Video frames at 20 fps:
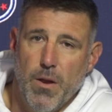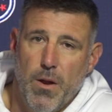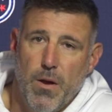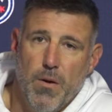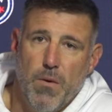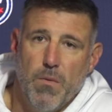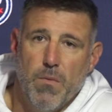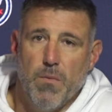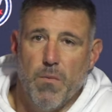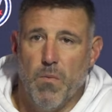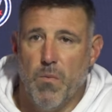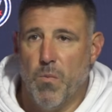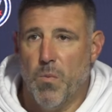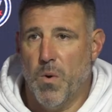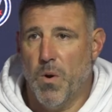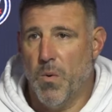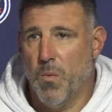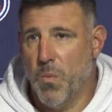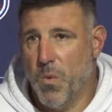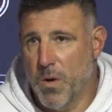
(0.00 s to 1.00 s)
know,
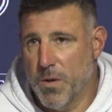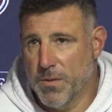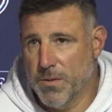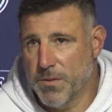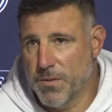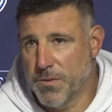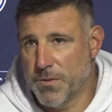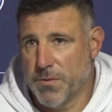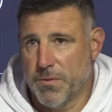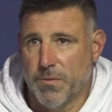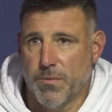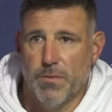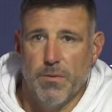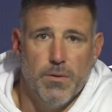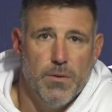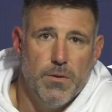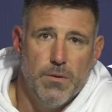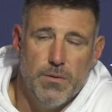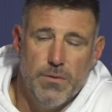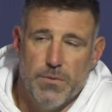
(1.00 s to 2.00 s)
what one's
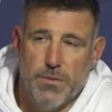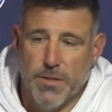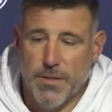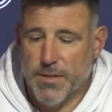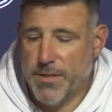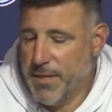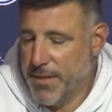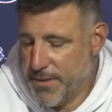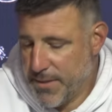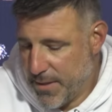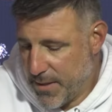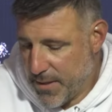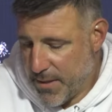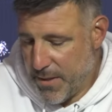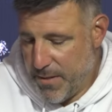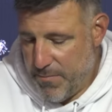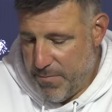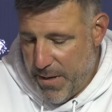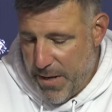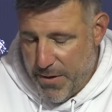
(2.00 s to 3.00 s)

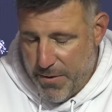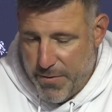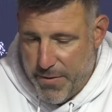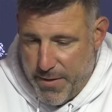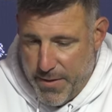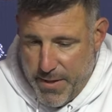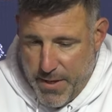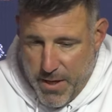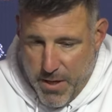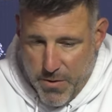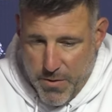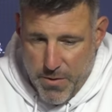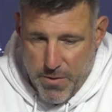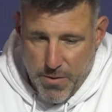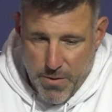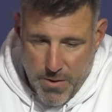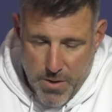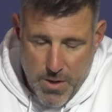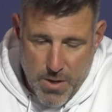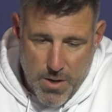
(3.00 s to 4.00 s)
statistically better than the
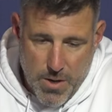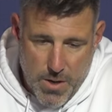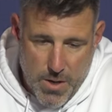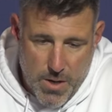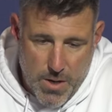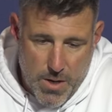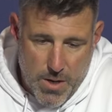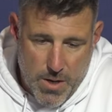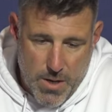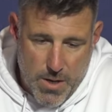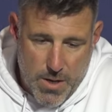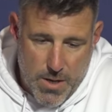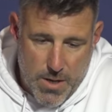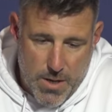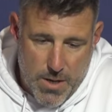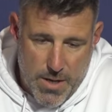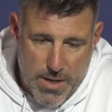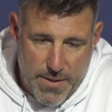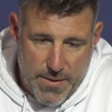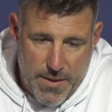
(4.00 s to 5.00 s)
other.
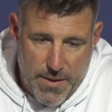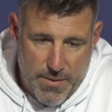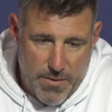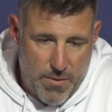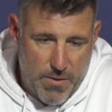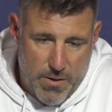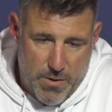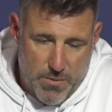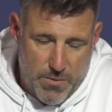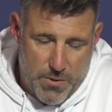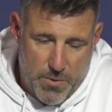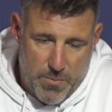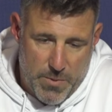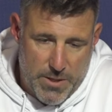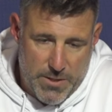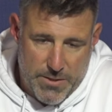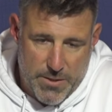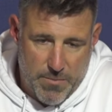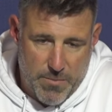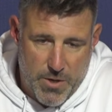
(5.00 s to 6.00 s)
Uh, and then, you know, there'll
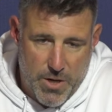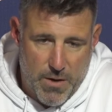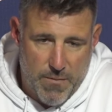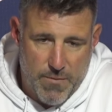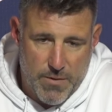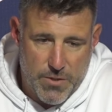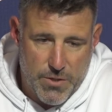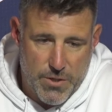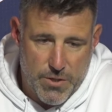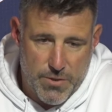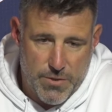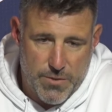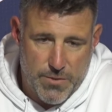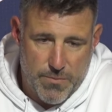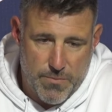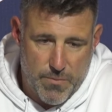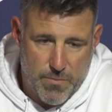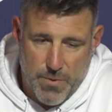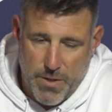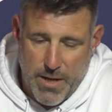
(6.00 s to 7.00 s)
be some coverages.
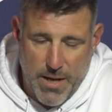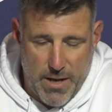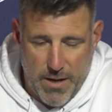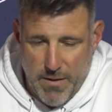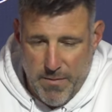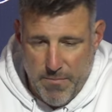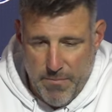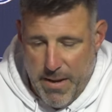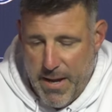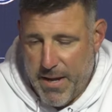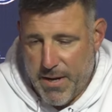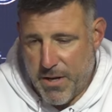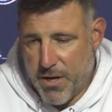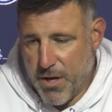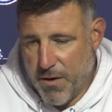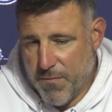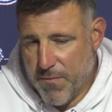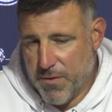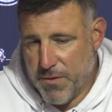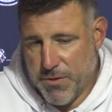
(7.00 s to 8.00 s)
Again, in man
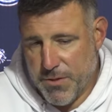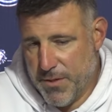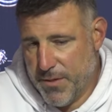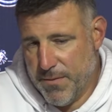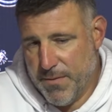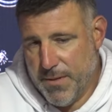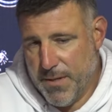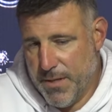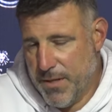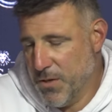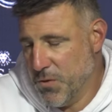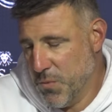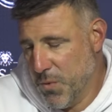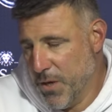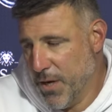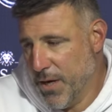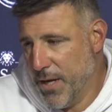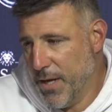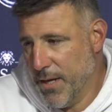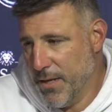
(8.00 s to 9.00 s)
coverage, it, it is what
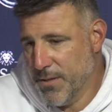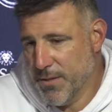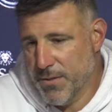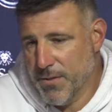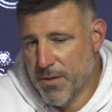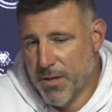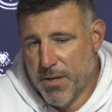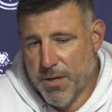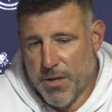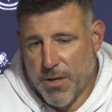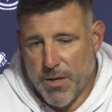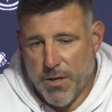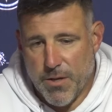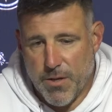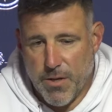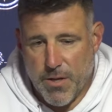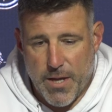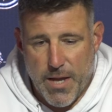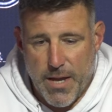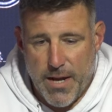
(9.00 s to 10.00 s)
it is. And
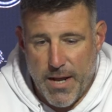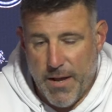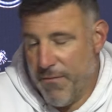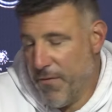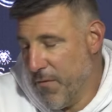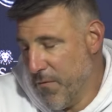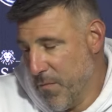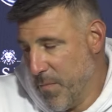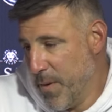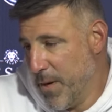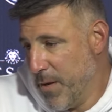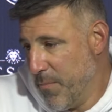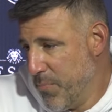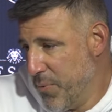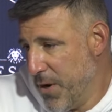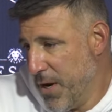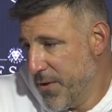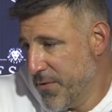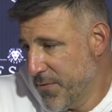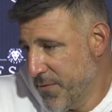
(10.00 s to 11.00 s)
you can't have everybody
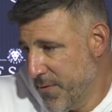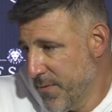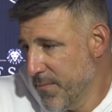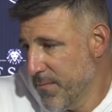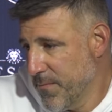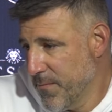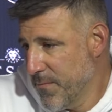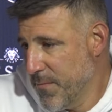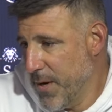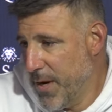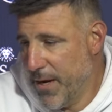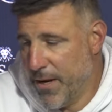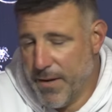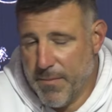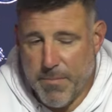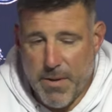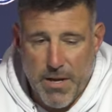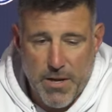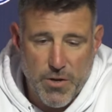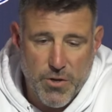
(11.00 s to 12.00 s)
pressed, right,
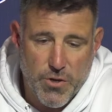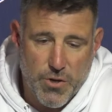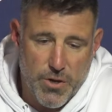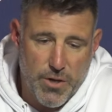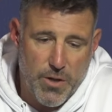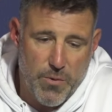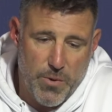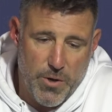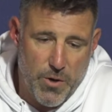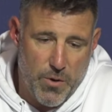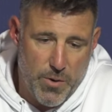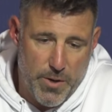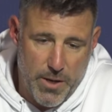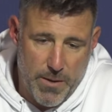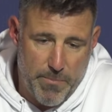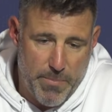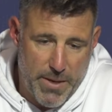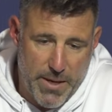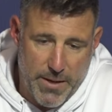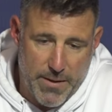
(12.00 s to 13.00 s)
and making sure that we don't
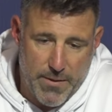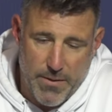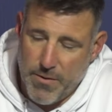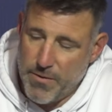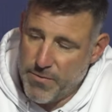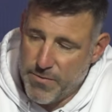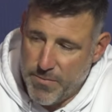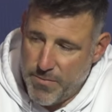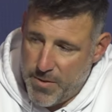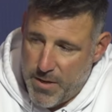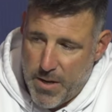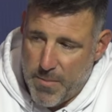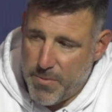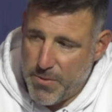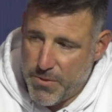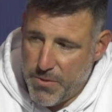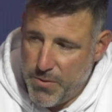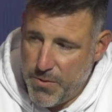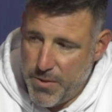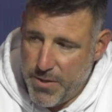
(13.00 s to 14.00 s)
get picked. There are some
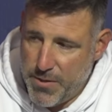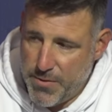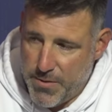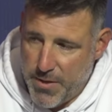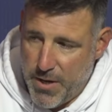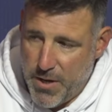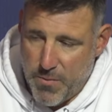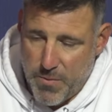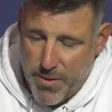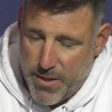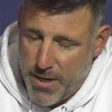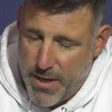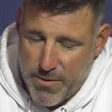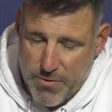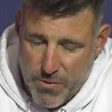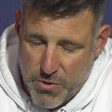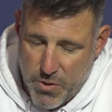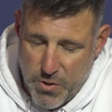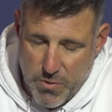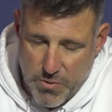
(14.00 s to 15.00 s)
opportunities there when
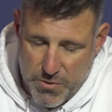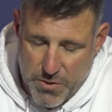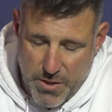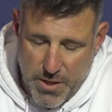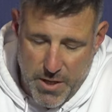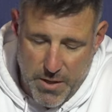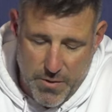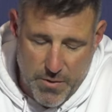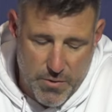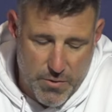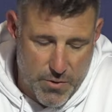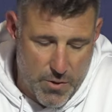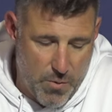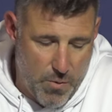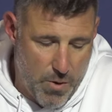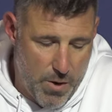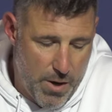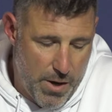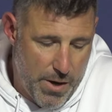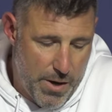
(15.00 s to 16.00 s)
guys are close together. So,
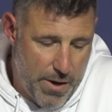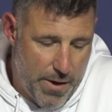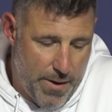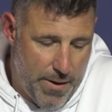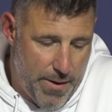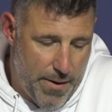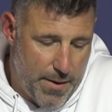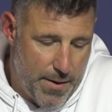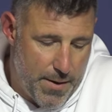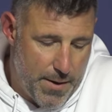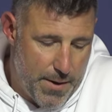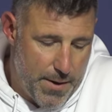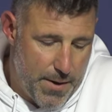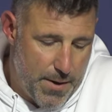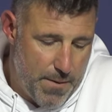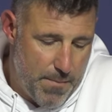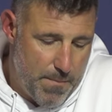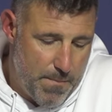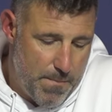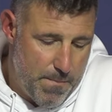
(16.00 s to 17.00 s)

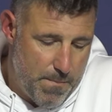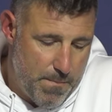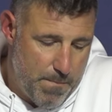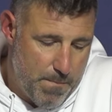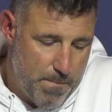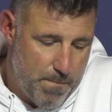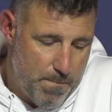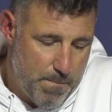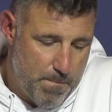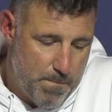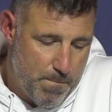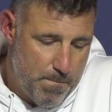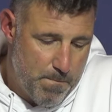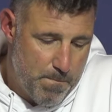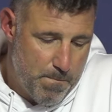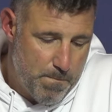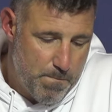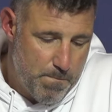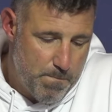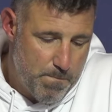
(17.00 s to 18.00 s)
um,
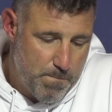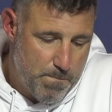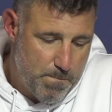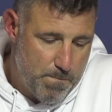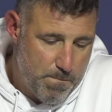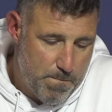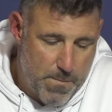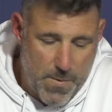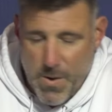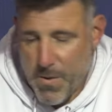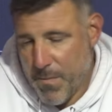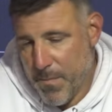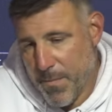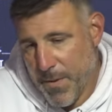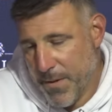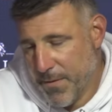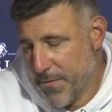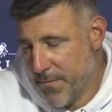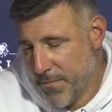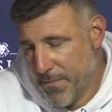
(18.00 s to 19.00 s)
you know,
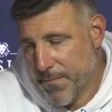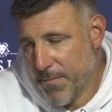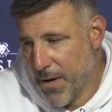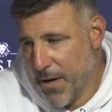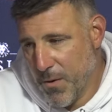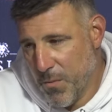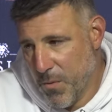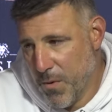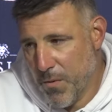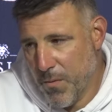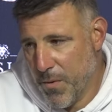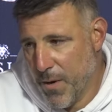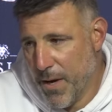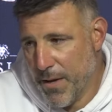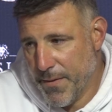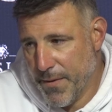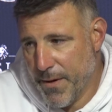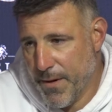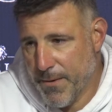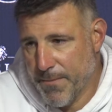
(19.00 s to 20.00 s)
that's kind of where we're
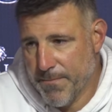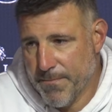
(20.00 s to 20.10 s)
at there.